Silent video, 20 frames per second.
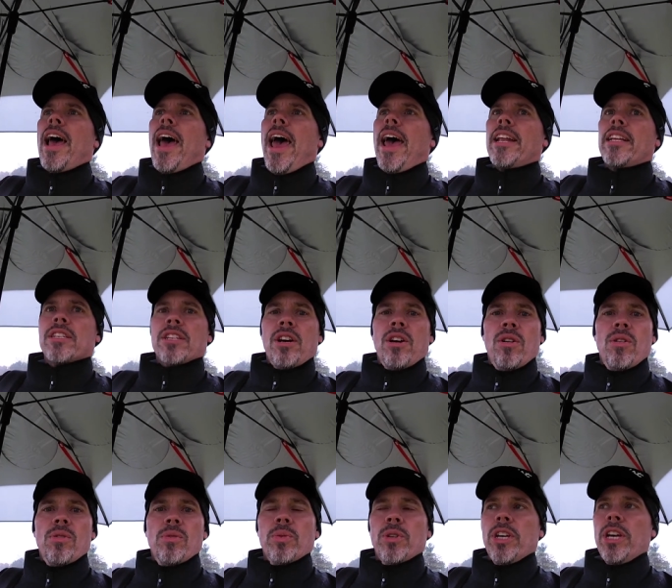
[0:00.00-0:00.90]
and it's
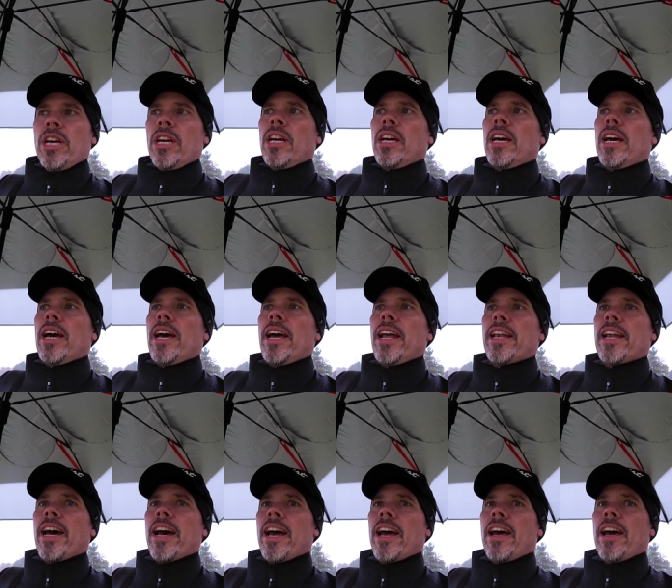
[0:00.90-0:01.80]
cold,
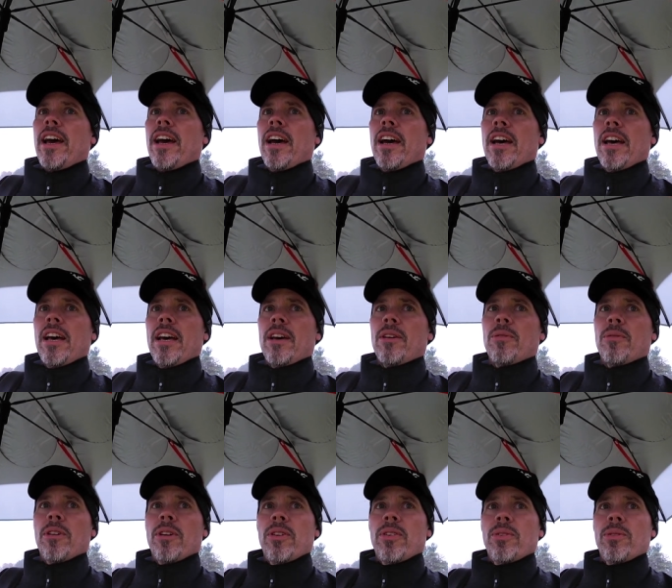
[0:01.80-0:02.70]
and I, uh,
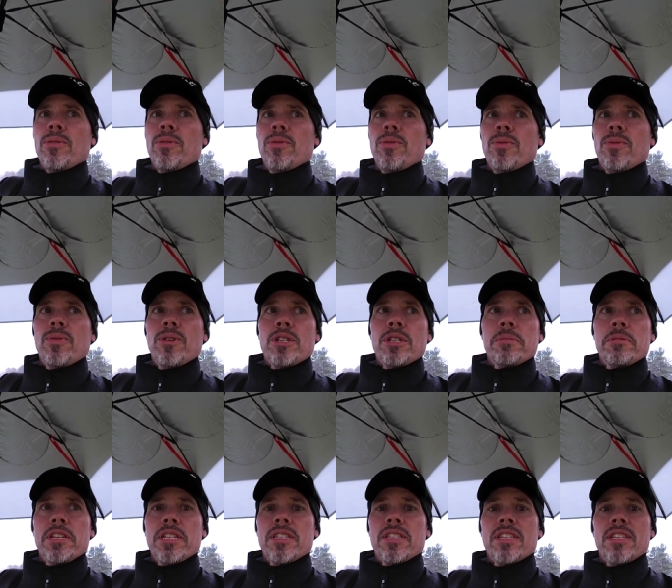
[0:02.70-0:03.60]
which
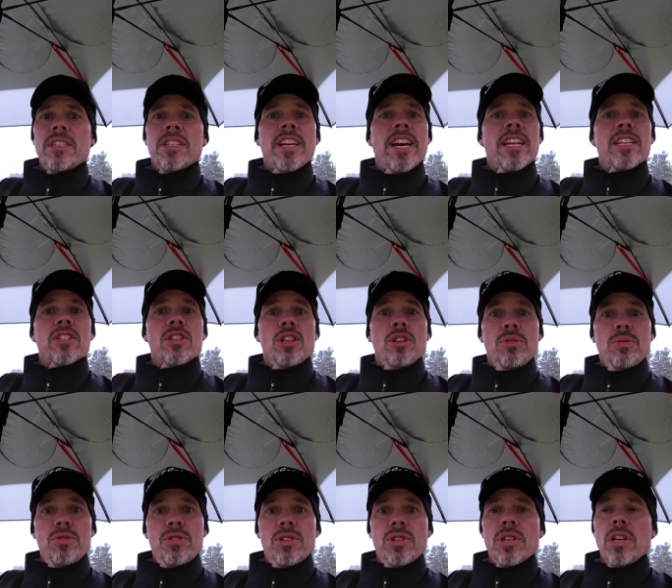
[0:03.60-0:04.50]
means that you're not as
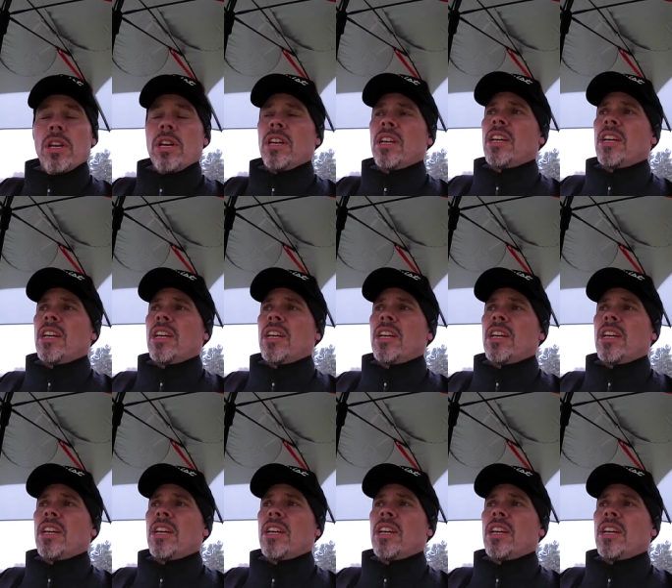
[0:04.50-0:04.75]
loose.